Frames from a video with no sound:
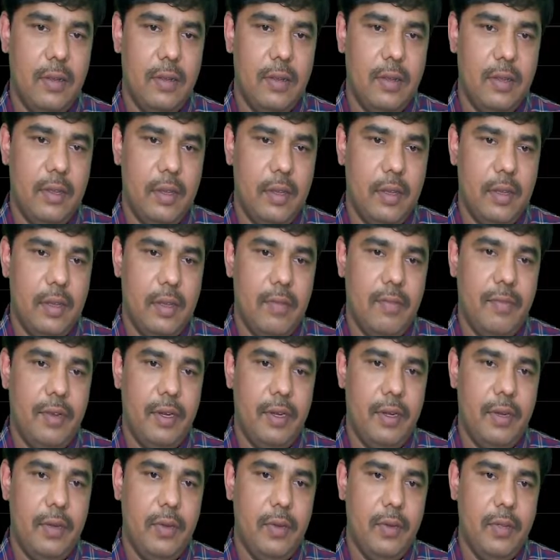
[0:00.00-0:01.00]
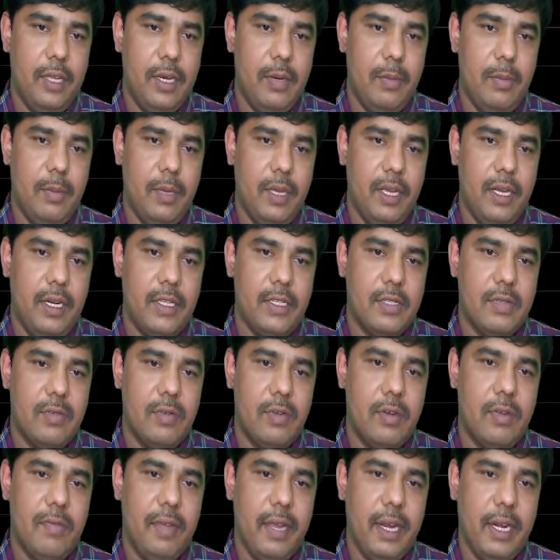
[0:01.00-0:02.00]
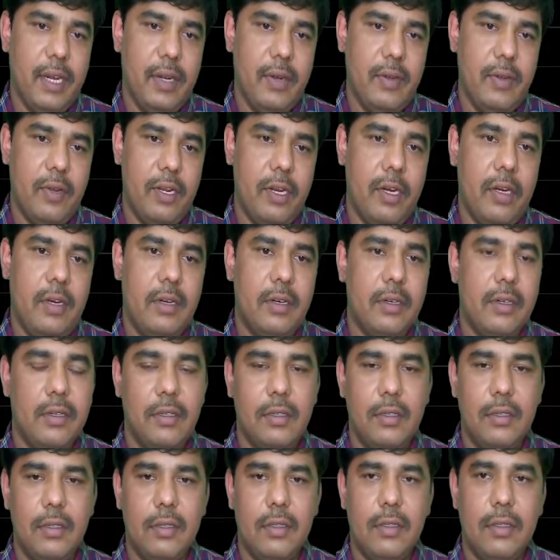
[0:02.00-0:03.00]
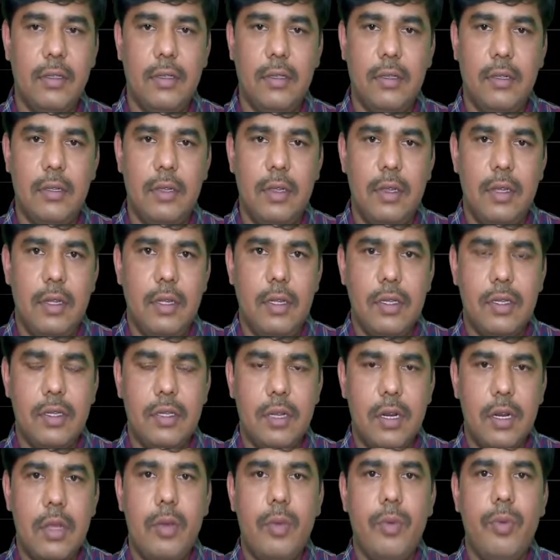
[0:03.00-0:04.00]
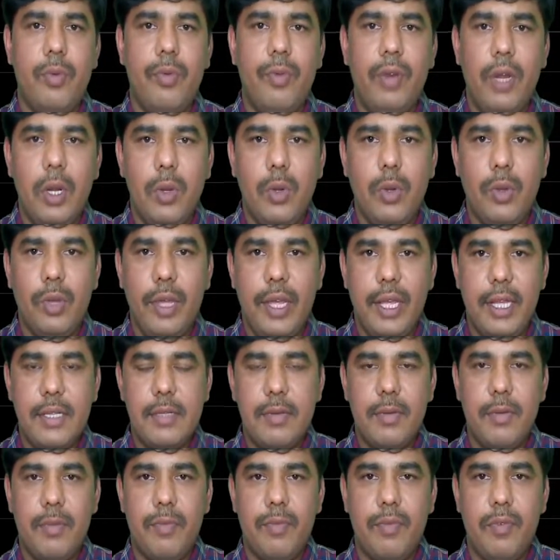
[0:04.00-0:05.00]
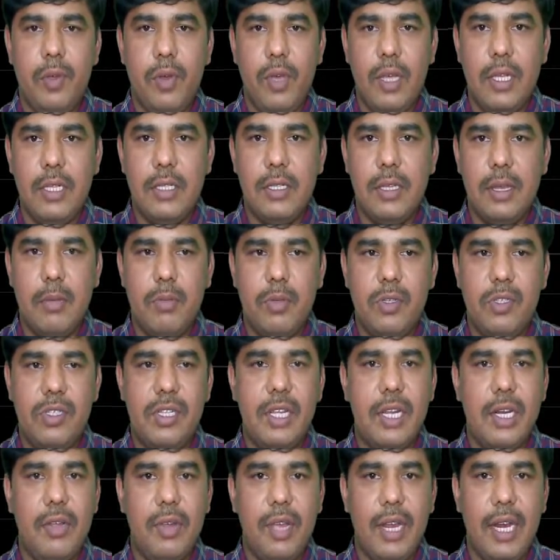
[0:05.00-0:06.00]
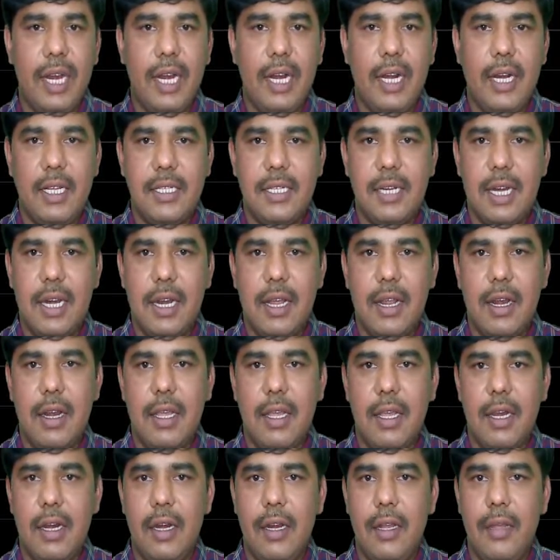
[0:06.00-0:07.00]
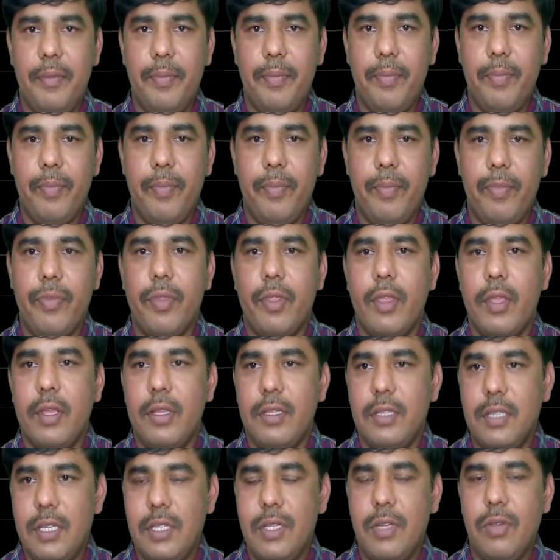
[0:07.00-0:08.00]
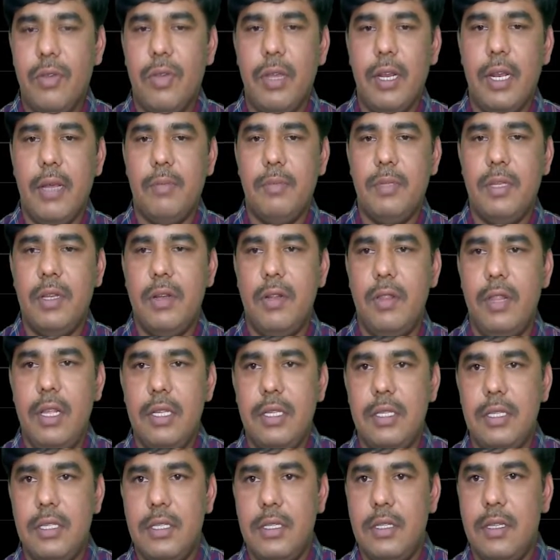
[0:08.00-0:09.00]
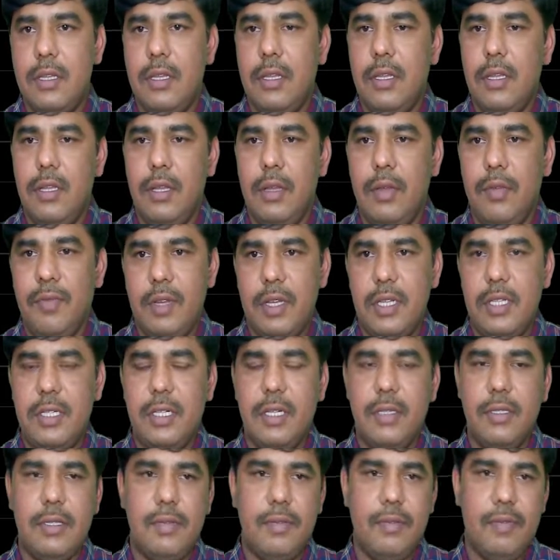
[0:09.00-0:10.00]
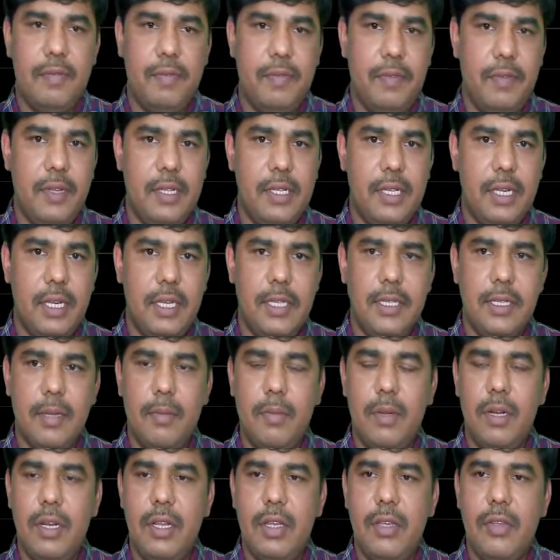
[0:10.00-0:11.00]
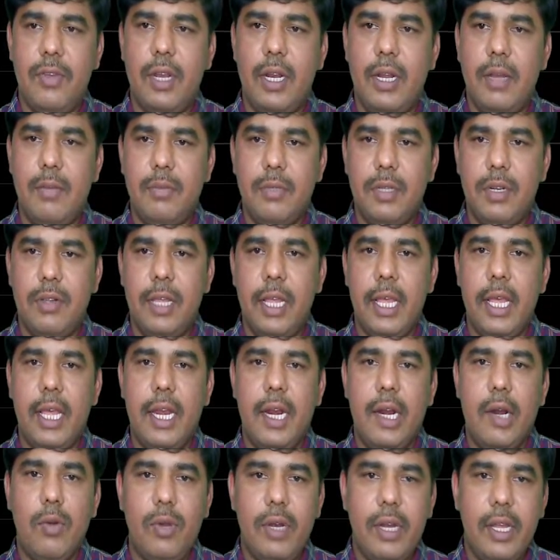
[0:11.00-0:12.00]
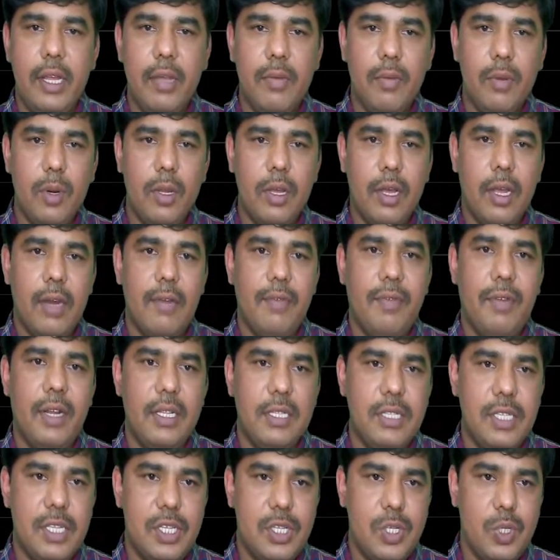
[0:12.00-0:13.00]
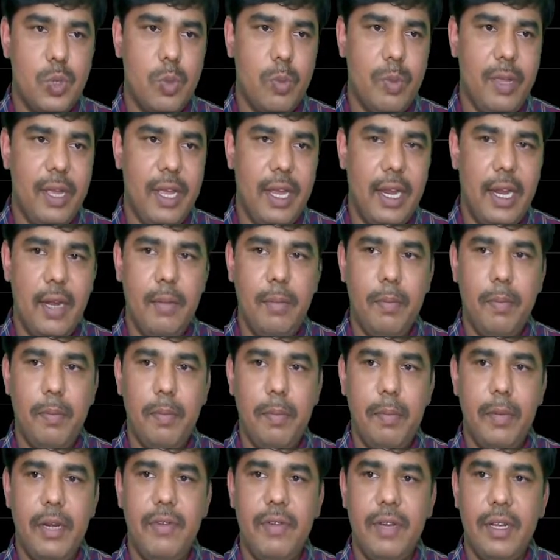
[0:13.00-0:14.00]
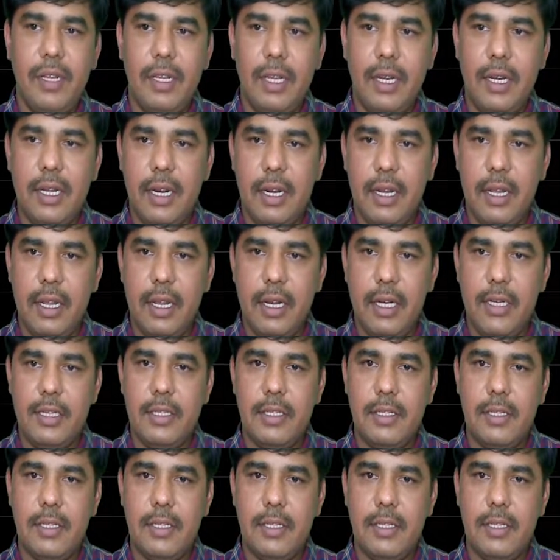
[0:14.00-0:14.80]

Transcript: Half into n minus 1 factorial. So now we will do few examples, then you can understand clearly. Just you can observe this. First example, you can observe a round table conference is to be held between the delegates,